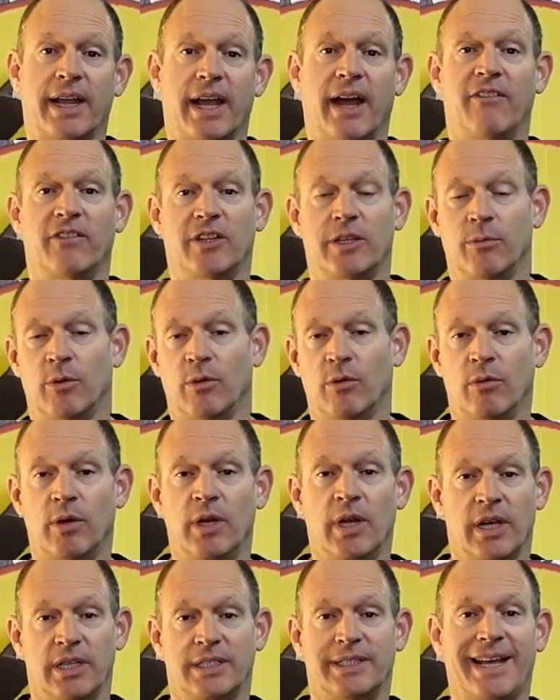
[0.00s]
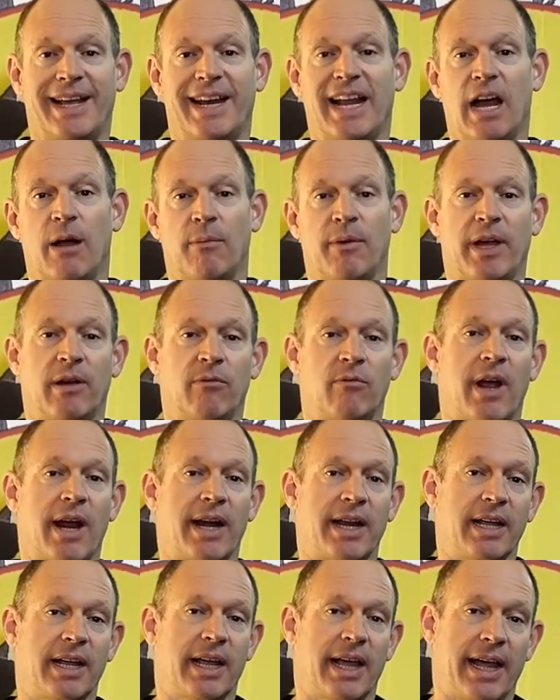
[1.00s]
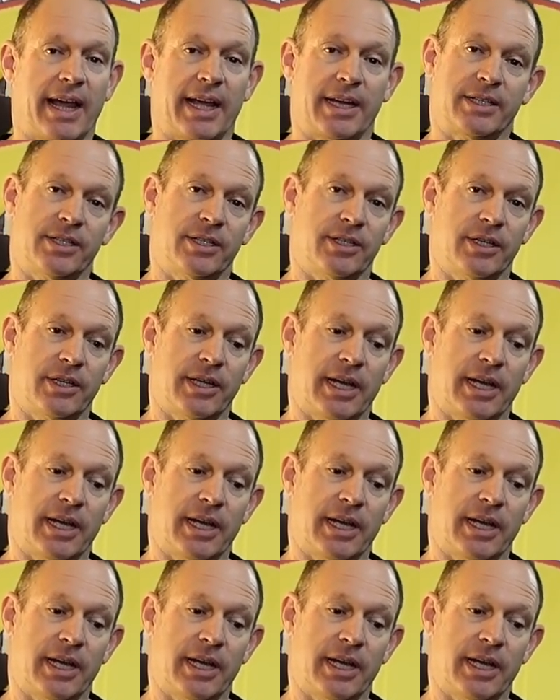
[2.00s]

comfortable set up and running at